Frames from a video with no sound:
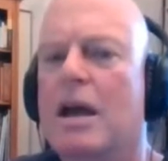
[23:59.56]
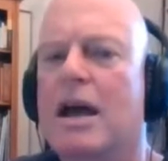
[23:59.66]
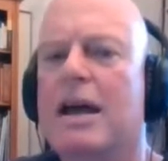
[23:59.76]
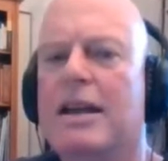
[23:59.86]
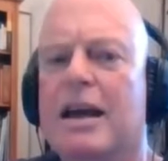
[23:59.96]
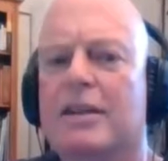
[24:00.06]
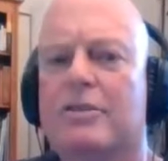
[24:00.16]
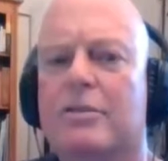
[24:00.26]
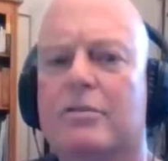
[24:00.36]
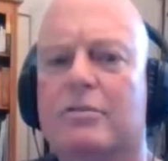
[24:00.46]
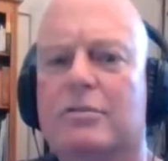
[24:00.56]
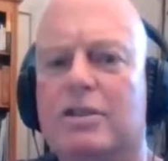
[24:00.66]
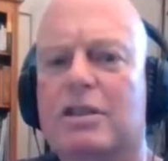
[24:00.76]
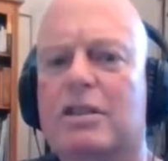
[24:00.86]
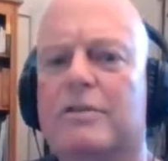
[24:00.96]
And I don't
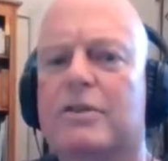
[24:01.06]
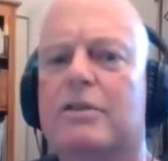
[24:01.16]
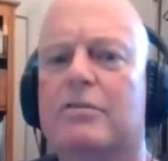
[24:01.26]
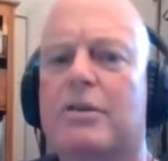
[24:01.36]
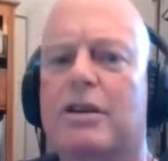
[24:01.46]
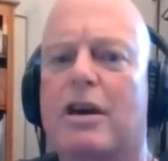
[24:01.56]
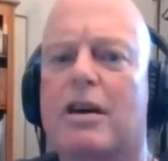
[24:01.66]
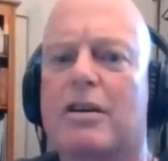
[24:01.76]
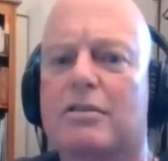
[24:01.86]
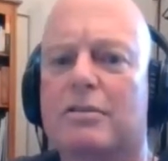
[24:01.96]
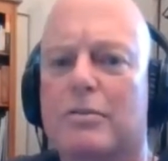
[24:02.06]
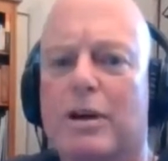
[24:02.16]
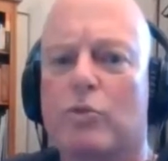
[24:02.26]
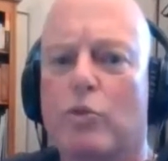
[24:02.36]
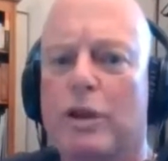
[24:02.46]
even recall
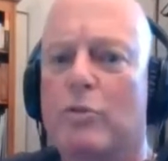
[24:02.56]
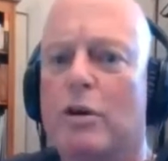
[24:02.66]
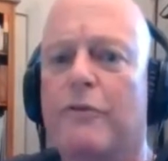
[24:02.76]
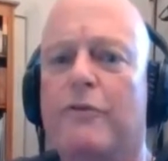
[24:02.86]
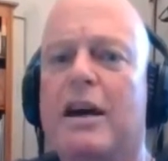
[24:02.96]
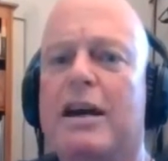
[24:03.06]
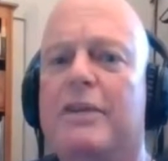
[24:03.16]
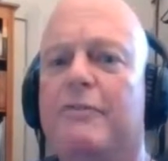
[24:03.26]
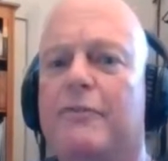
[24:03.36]
what we were fighting